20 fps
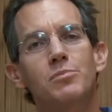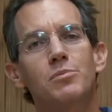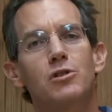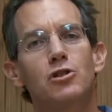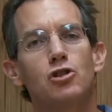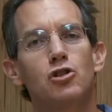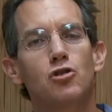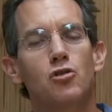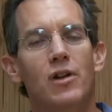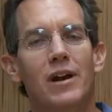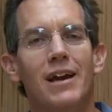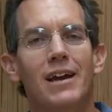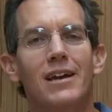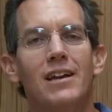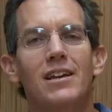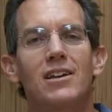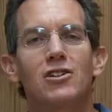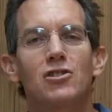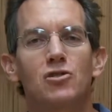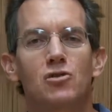been
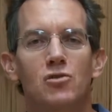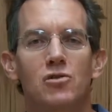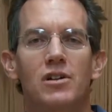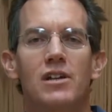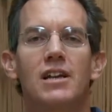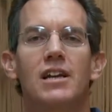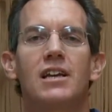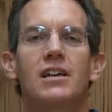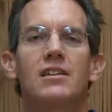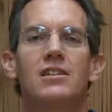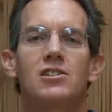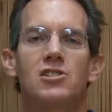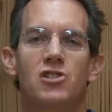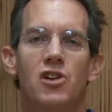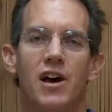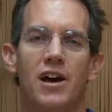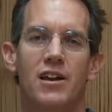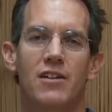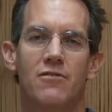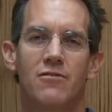trained in treating the
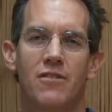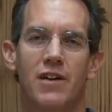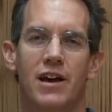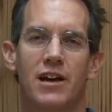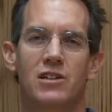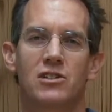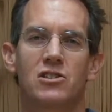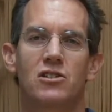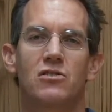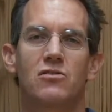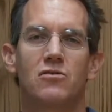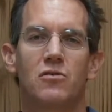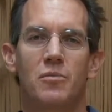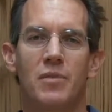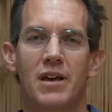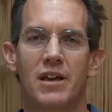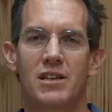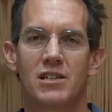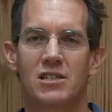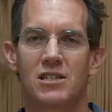side effects from
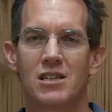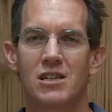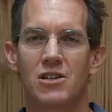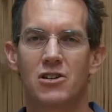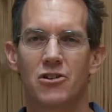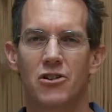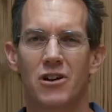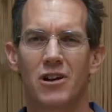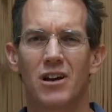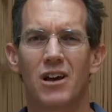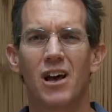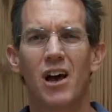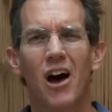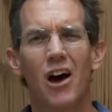anesthesia?